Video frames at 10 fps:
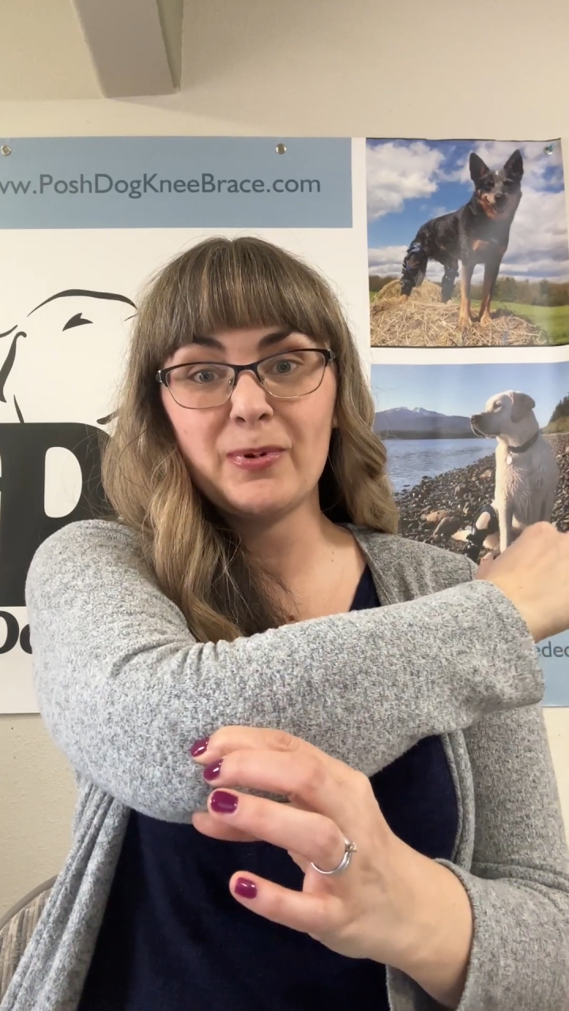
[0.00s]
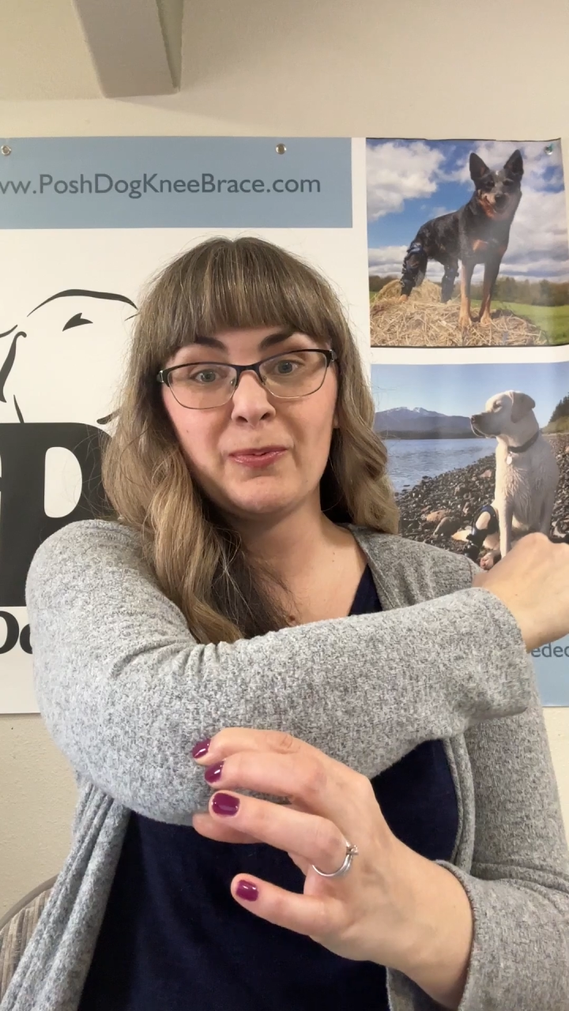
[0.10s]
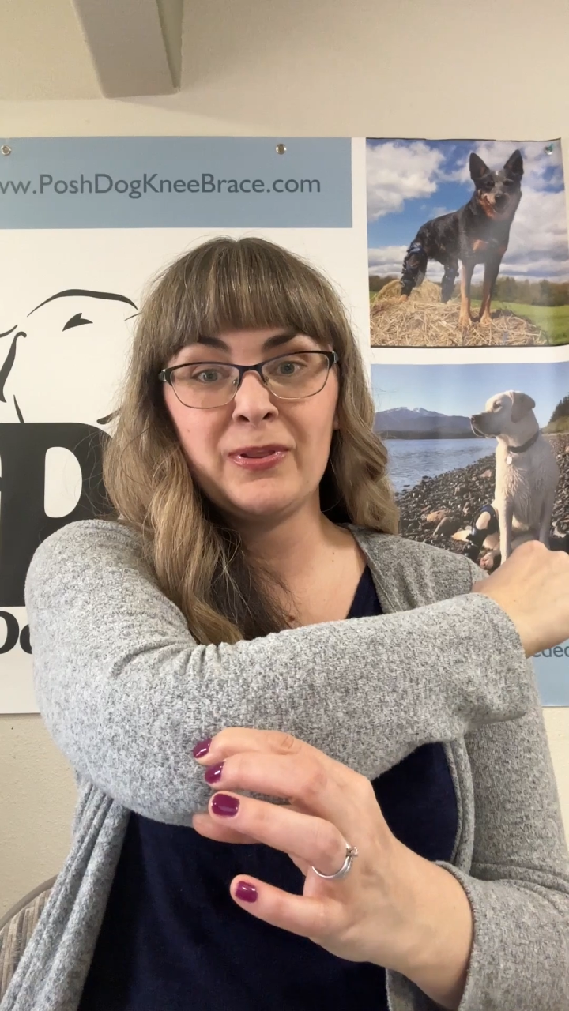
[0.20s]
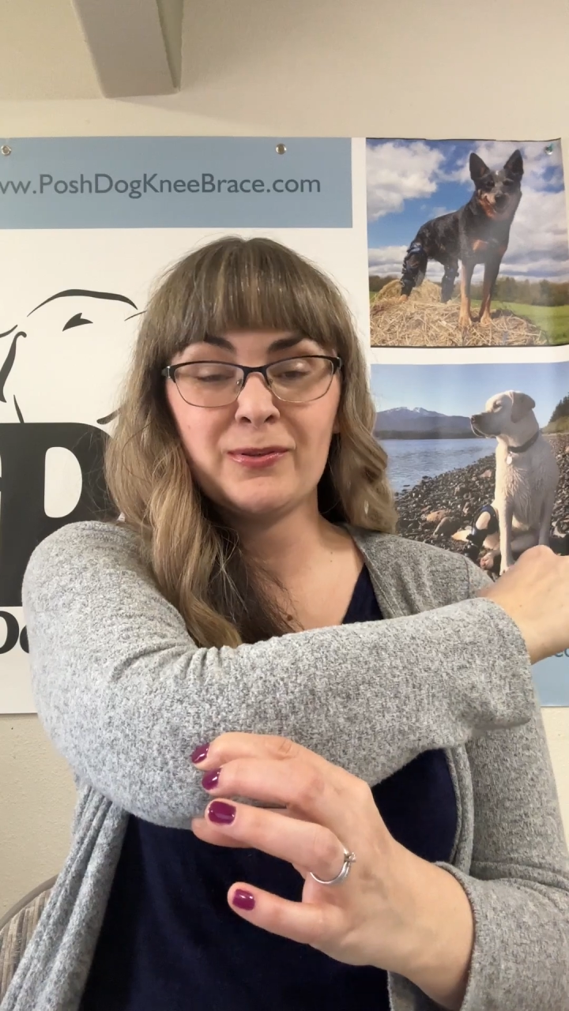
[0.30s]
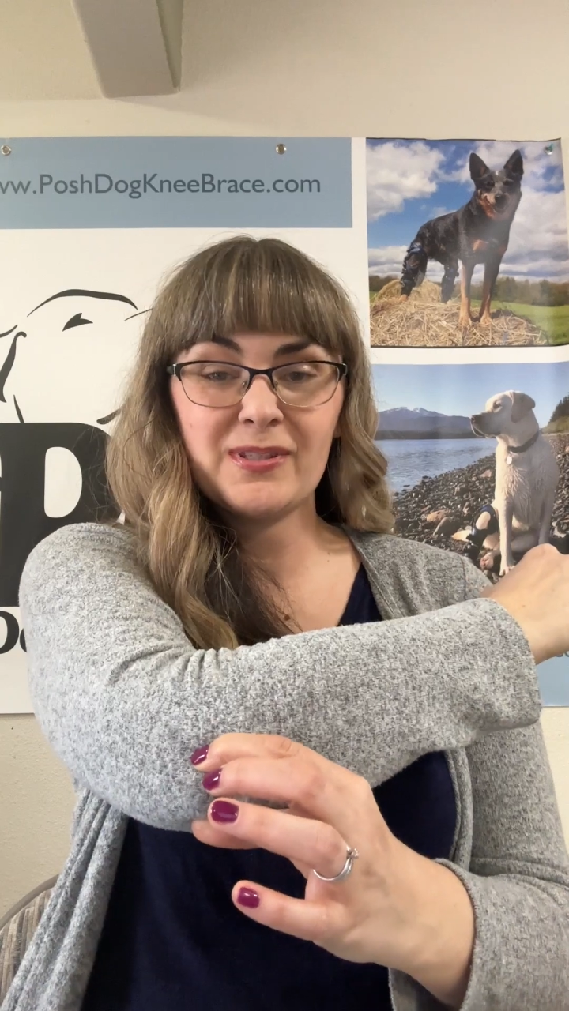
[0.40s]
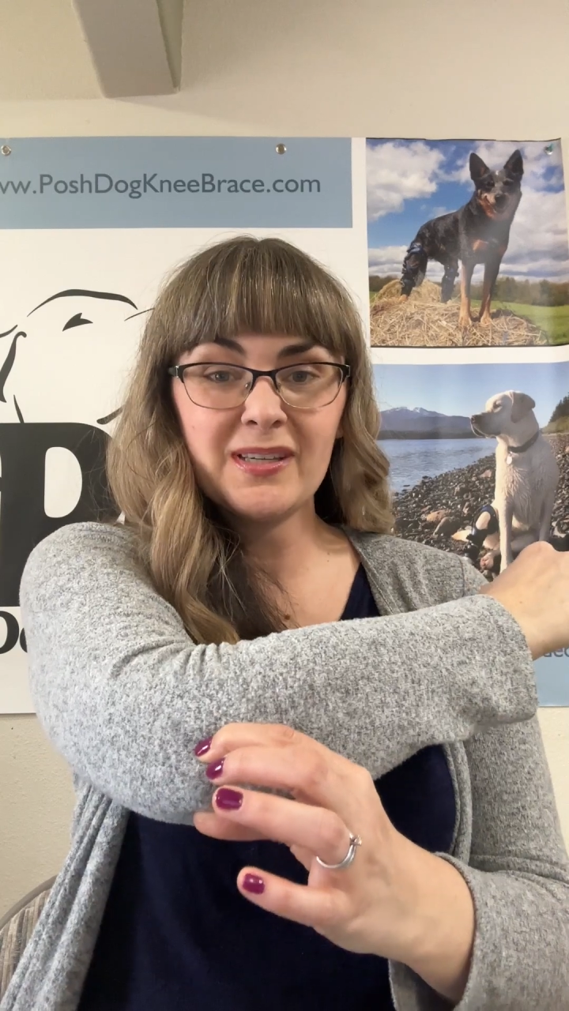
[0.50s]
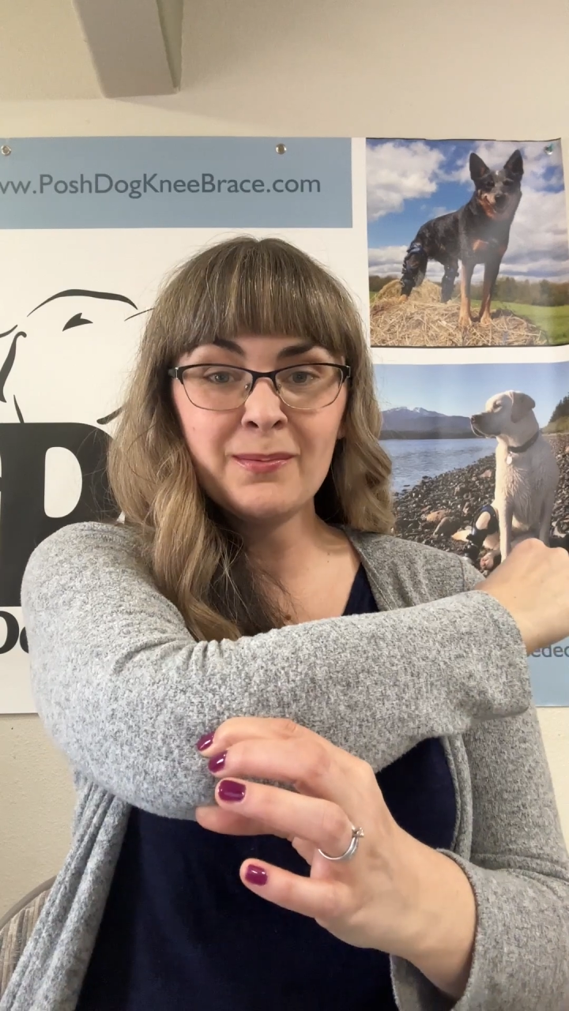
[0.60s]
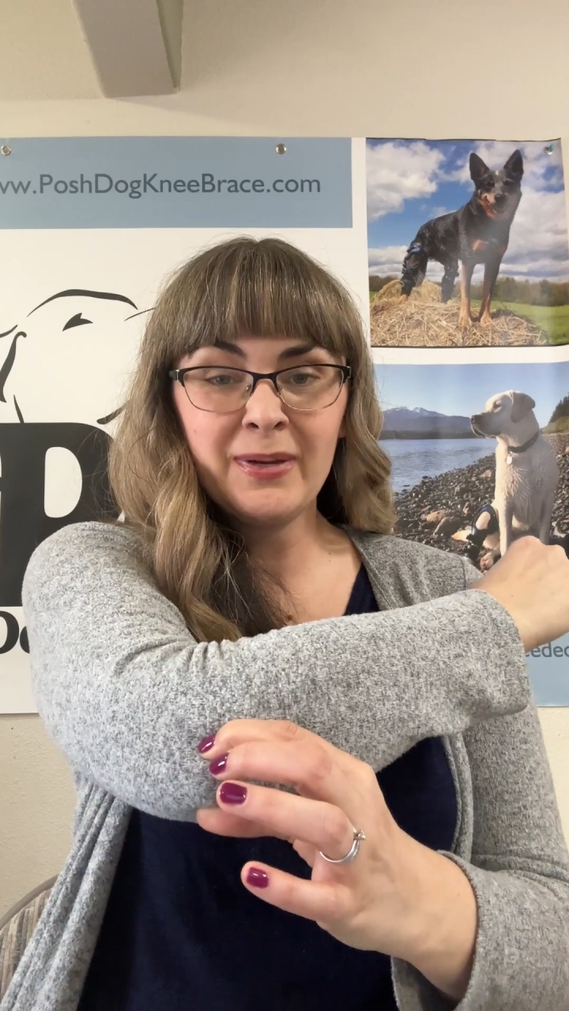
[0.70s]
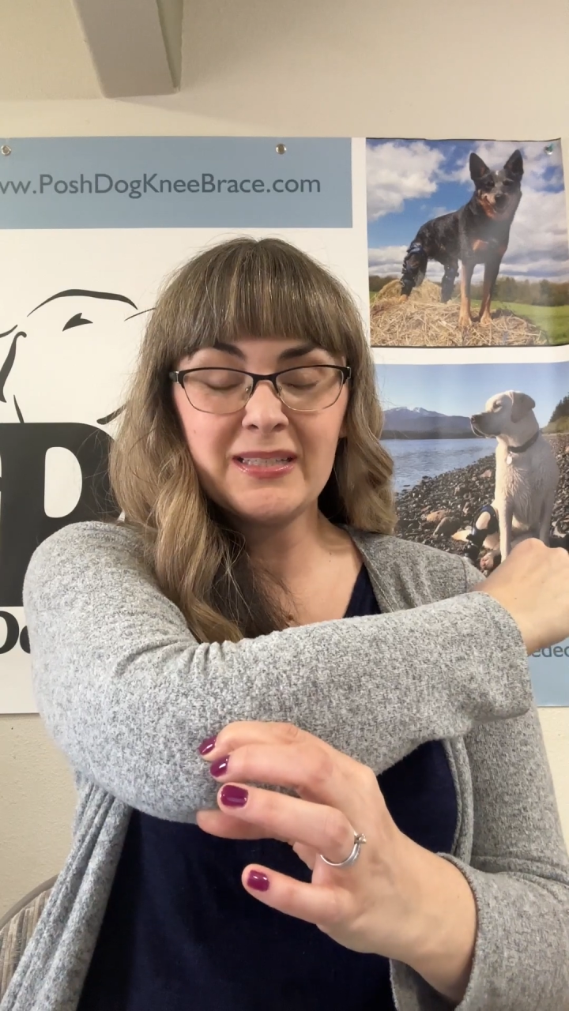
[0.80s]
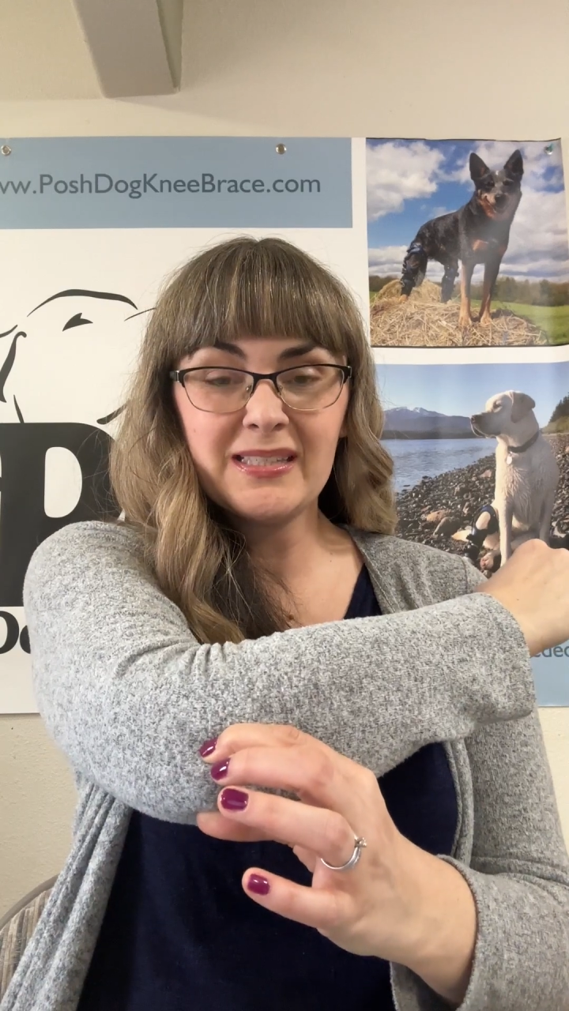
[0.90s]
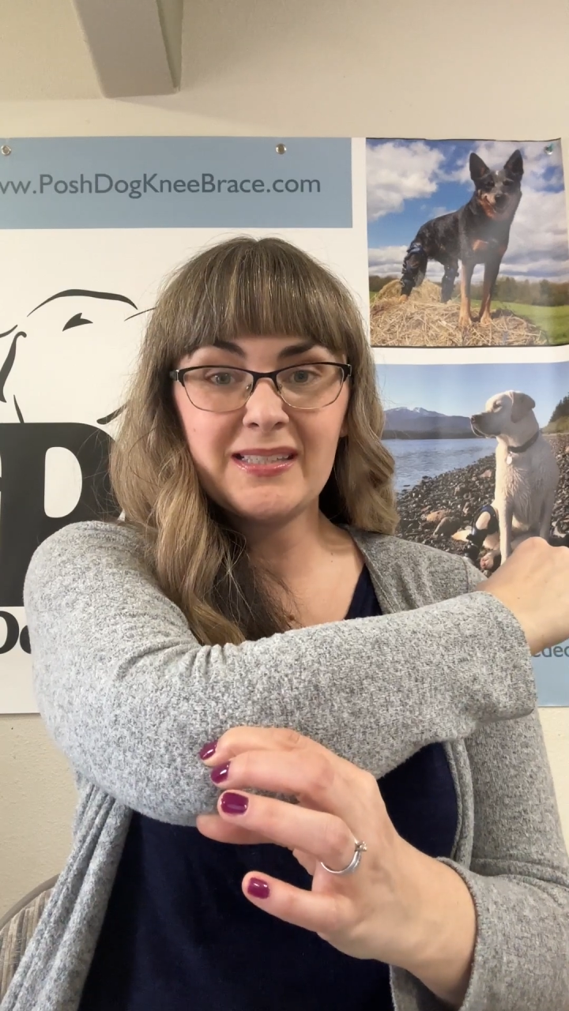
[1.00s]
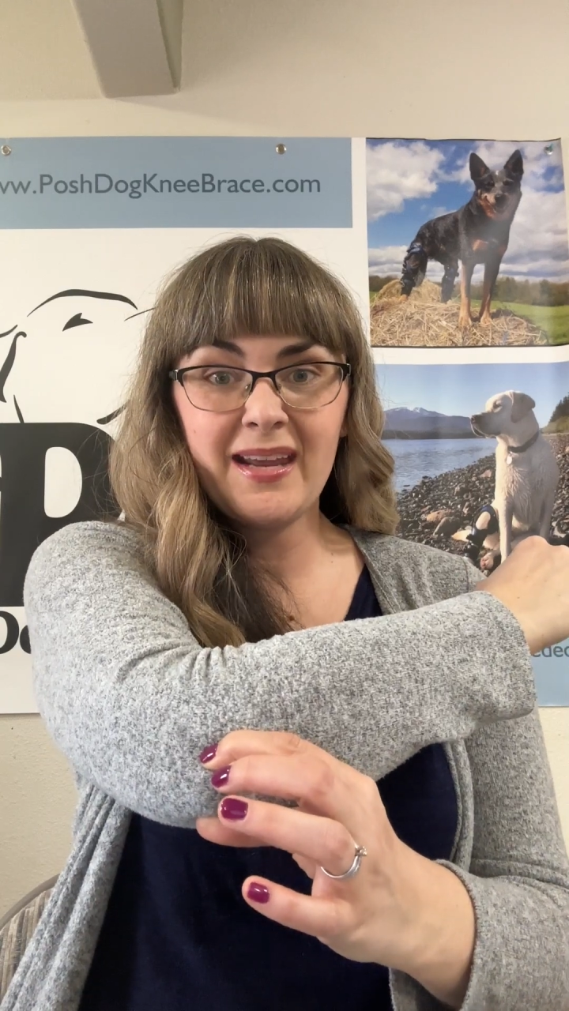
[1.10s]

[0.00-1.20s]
But when those ligaments